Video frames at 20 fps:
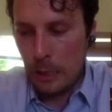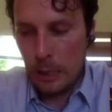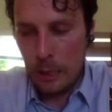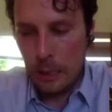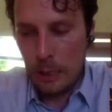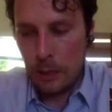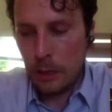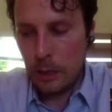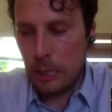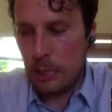
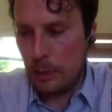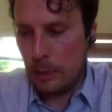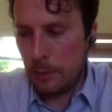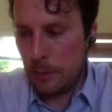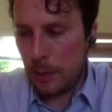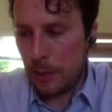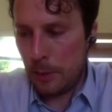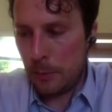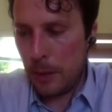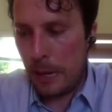you can eat
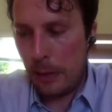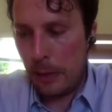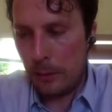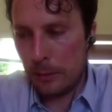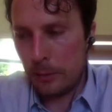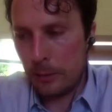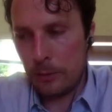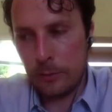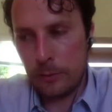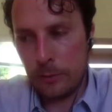about a
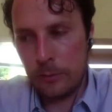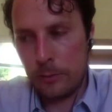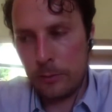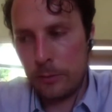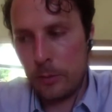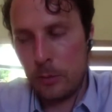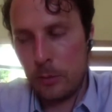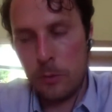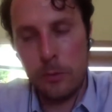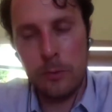pound of
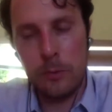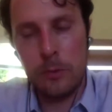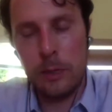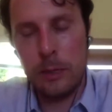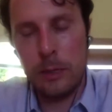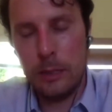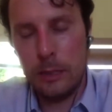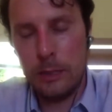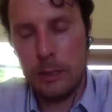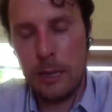
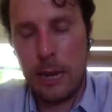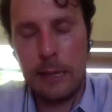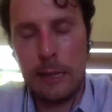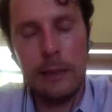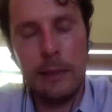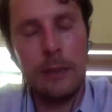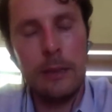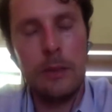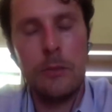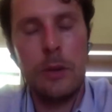
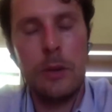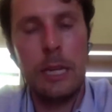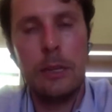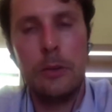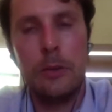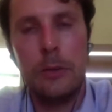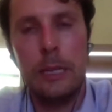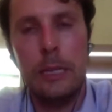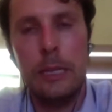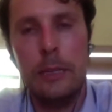exactly the right
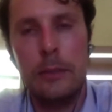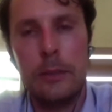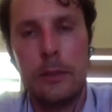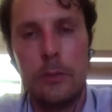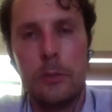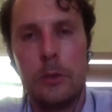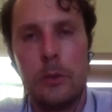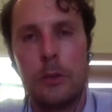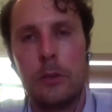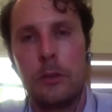greens
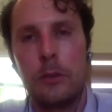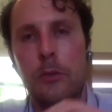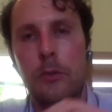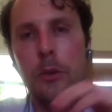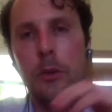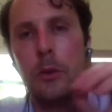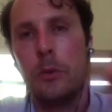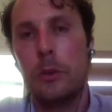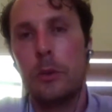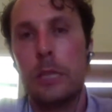that were
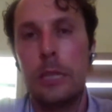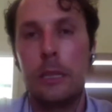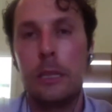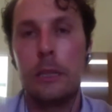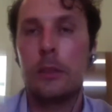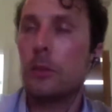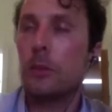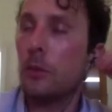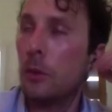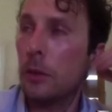grown in
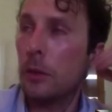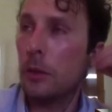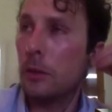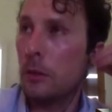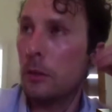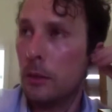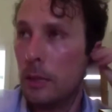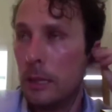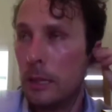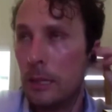a
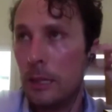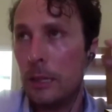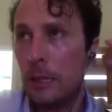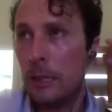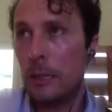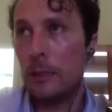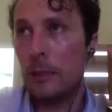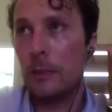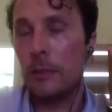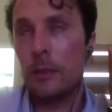soil that
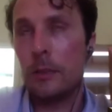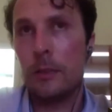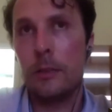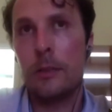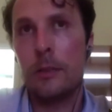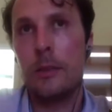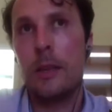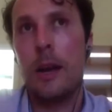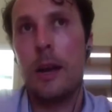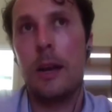is
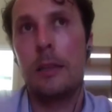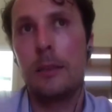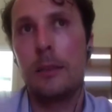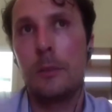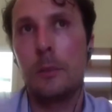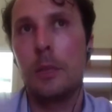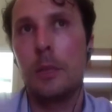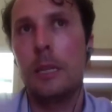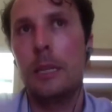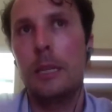not
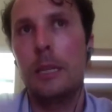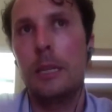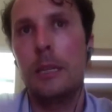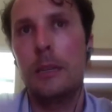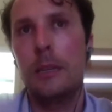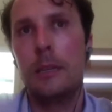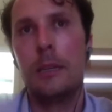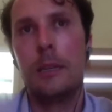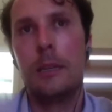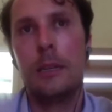
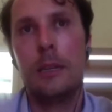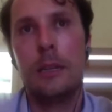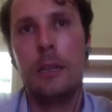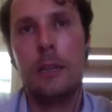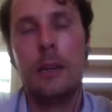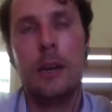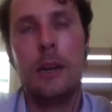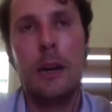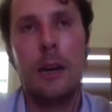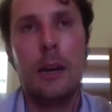depleted
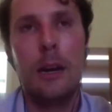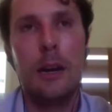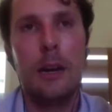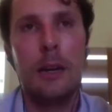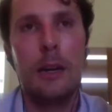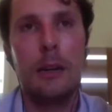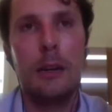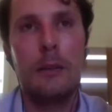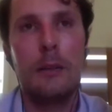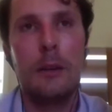
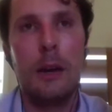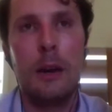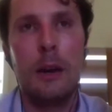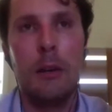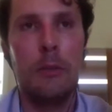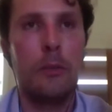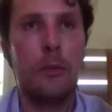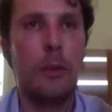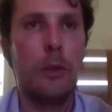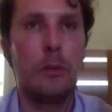
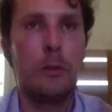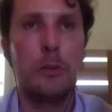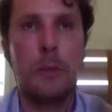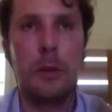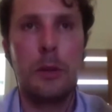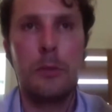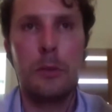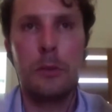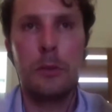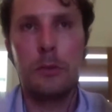of those
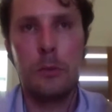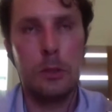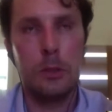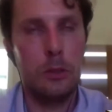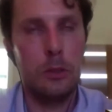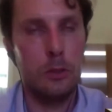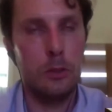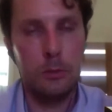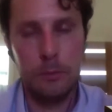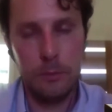minerals,
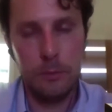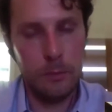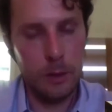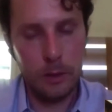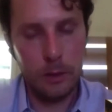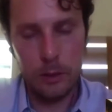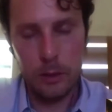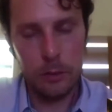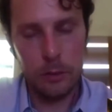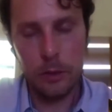which you
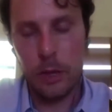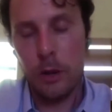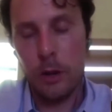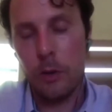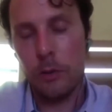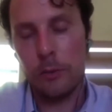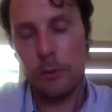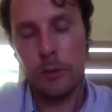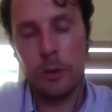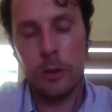don't know,
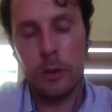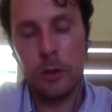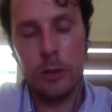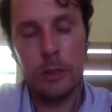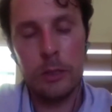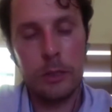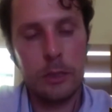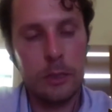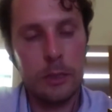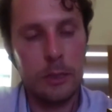of
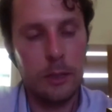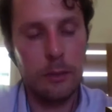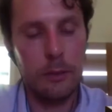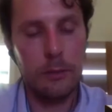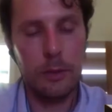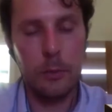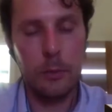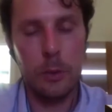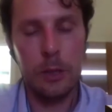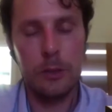course, if
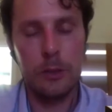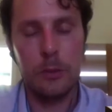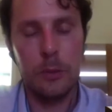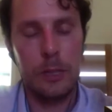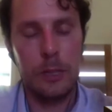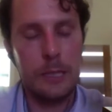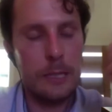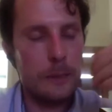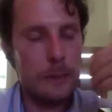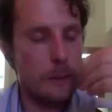it was or
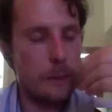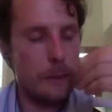wasn't.